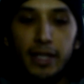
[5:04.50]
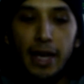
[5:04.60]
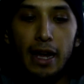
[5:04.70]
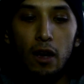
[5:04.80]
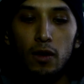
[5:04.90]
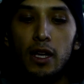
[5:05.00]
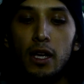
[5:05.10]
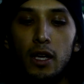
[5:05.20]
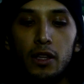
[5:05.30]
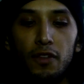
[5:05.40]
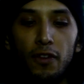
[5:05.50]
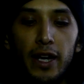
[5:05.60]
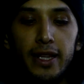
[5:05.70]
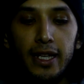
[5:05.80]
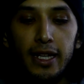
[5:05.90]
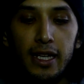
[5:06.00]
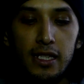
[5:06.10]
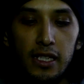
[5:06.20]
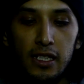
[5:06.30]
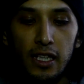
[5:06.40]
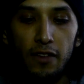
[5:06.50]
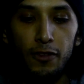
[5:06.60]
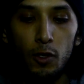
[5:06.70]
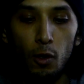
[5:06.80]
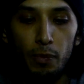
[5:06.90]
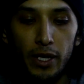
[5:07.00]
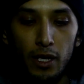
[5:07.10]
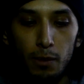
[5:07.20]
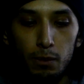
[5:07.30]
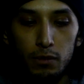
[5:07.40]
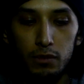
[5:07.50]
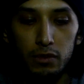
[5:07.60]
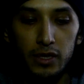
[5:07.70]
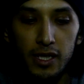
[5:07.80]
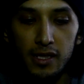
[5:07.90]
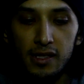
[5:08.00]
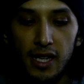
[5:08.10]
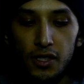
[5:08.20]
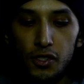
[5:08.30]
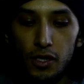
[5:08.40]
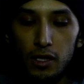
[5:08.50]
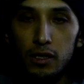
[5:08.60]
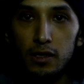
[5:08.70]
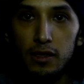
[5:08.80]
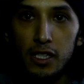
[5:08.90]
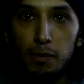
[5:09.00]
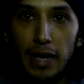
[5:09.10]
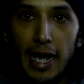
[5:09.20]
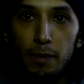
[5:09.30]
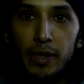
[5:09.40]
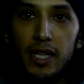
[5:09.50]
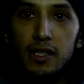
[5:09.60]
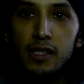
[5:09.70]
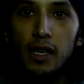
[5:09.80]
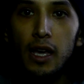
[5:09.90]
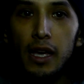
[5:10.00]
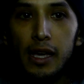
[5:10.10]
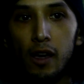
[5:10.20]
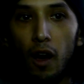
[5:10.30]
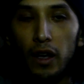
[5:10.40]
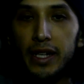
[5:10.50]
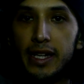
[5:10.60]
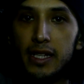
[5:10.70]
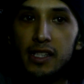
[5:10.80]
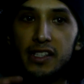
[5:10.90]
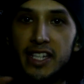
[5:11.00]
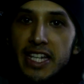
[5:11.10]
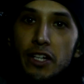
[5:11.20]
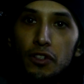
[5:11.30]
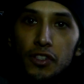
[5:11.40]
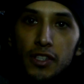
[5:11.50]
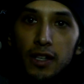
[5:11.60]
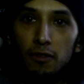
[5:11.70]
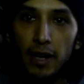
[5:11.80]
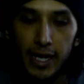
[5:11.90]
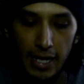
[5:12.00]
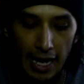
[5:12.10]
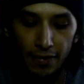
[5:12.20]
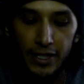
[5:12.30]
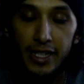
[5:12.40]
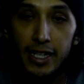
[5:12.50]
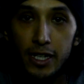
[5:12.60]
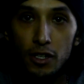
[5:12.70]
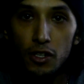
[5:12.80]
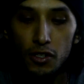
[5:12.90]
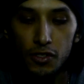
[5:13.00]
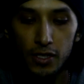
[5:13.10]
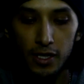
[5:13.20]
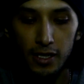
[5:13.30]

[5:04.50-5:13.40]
that out. The funny thing is if you open up this sensor, this black piece, all it is gears, right? And the gears,